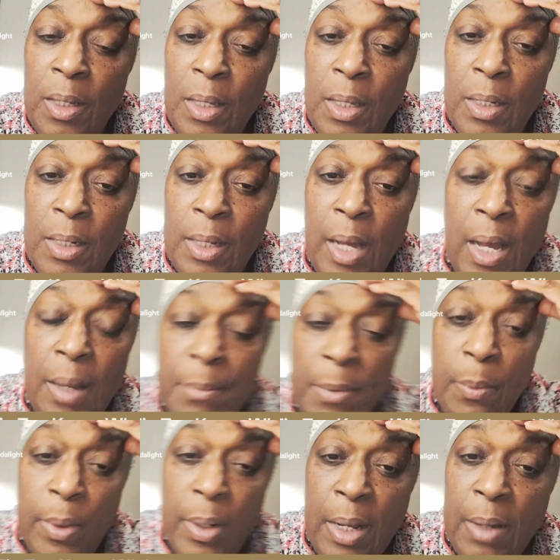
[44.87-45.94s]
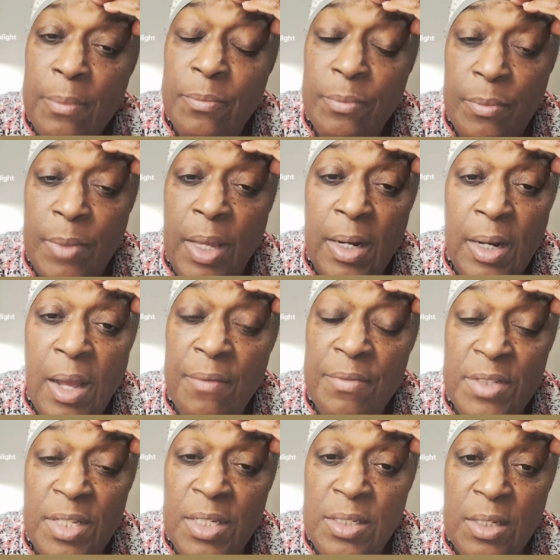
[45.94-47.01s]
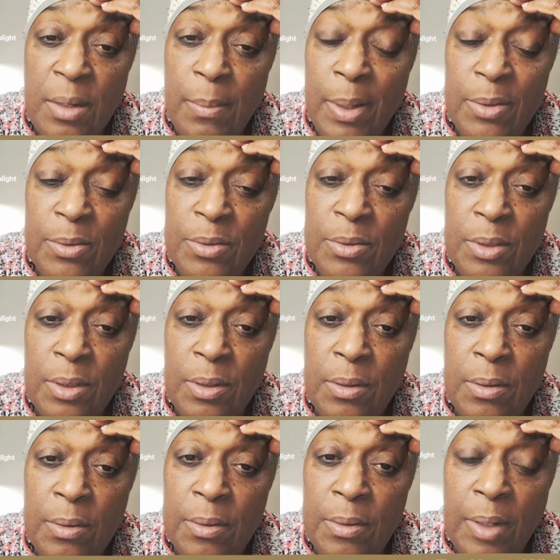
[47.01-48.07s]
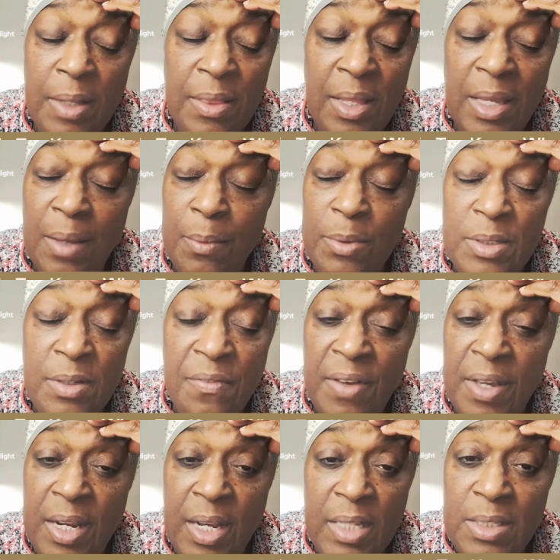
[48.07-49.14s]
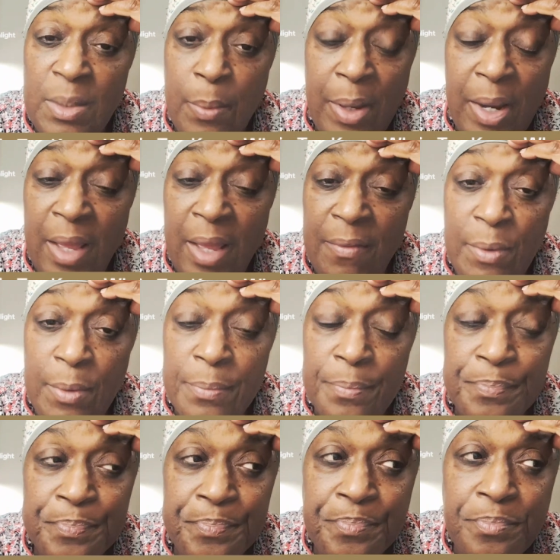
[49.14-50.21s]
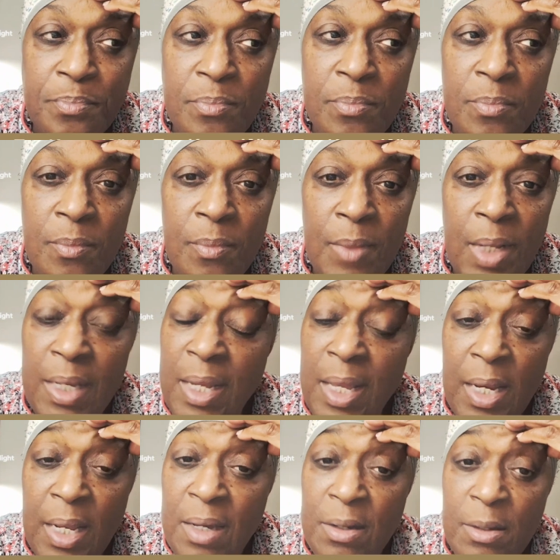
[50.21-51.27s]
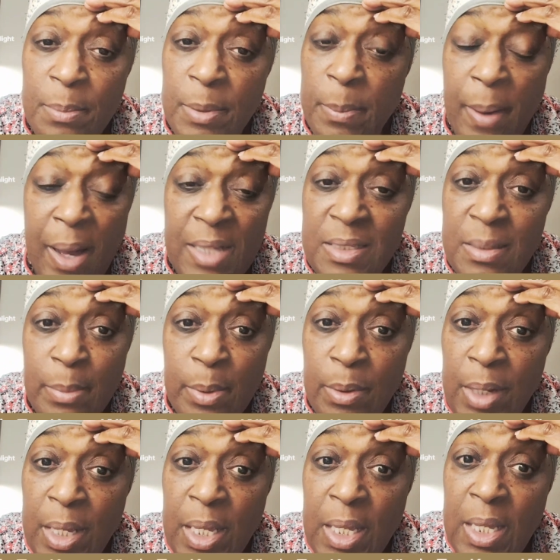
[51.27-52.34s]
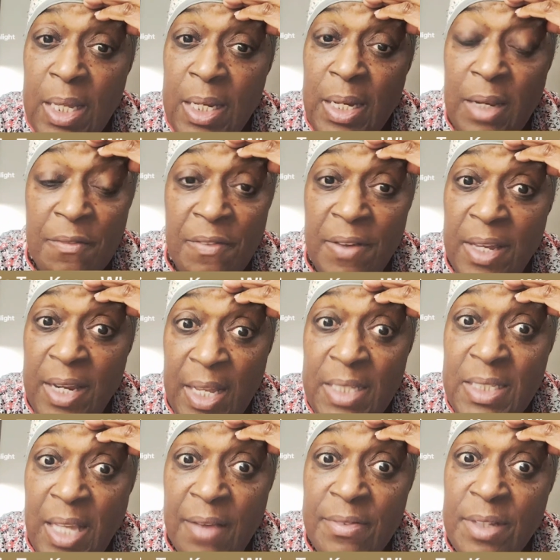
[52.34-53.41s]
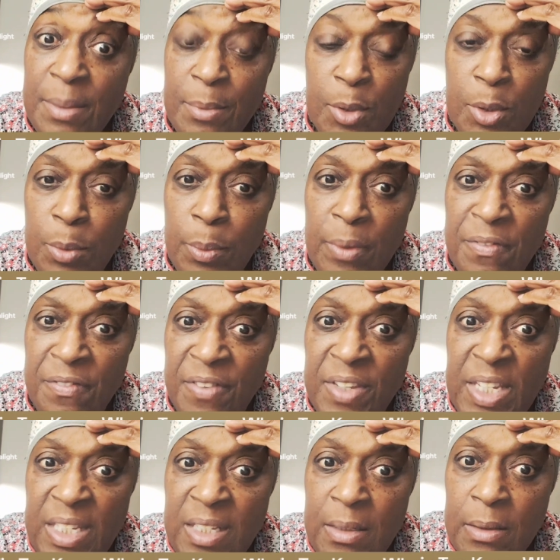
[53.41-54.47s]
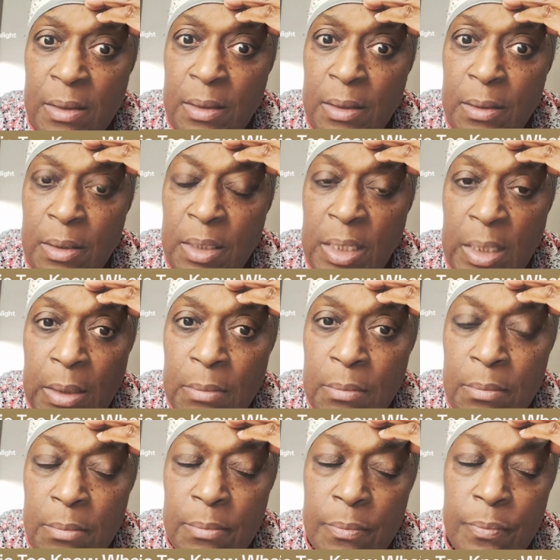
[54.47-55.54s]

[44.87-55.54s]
in a comment when I had a conversation about the, I think it was the FedEx or what have you, and that it could be possible that FedEx have something to do with feeding, eating.